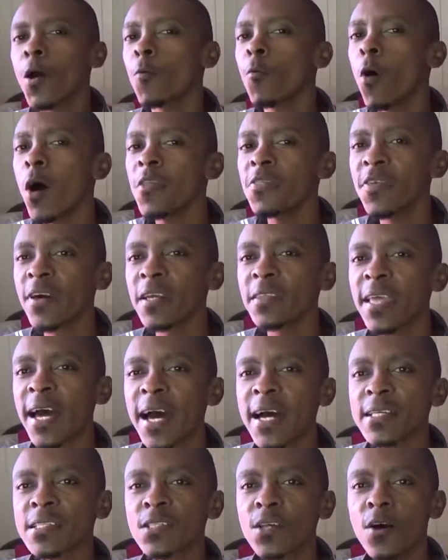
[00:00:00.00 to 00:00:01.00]
One thing
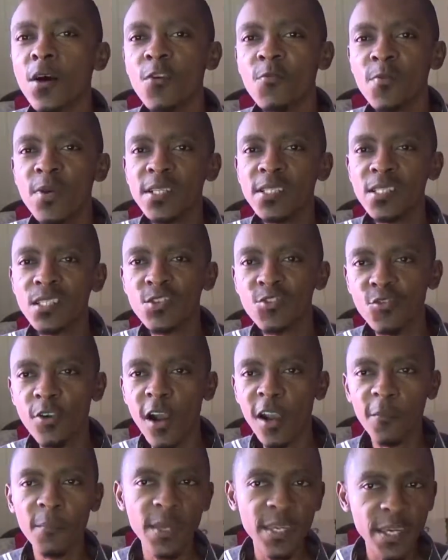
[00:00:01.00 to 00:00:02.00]
that has always
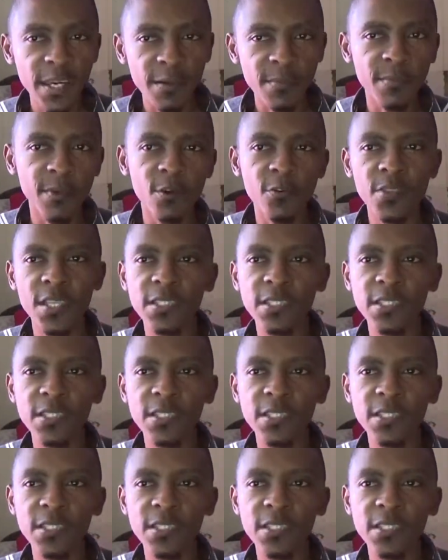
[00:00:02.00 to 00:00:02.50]
struck me about